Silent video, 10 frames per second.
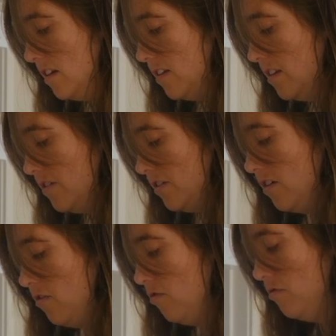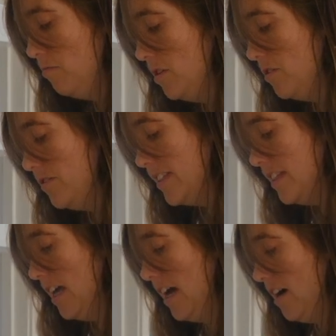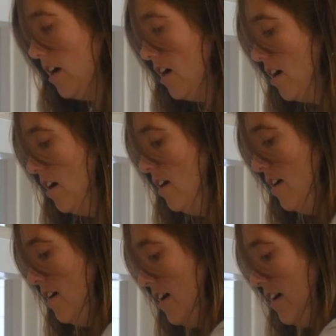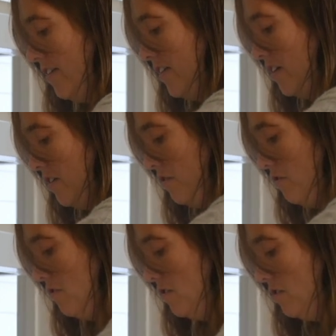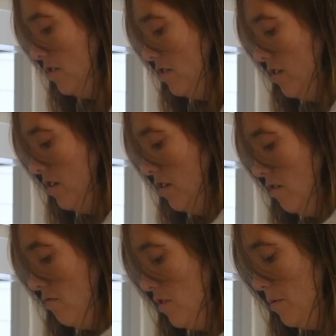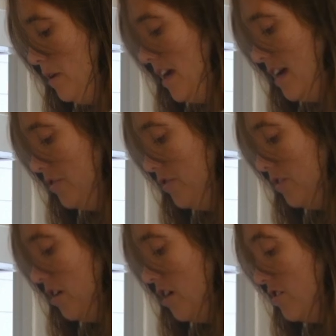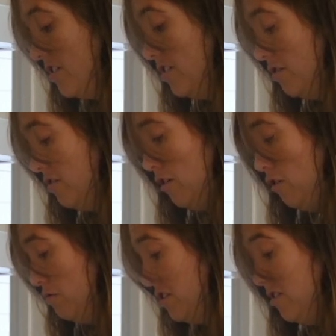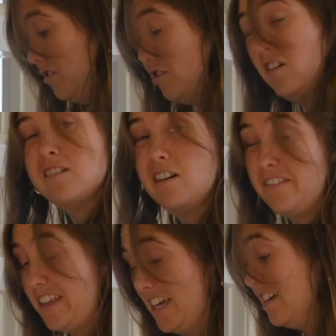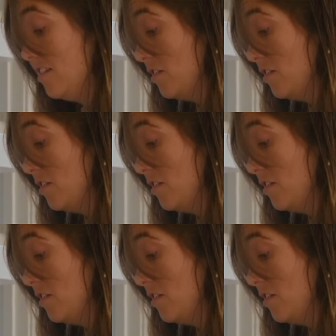And these are almost there. If you want to be extra cautious, you can always just turn off the heat.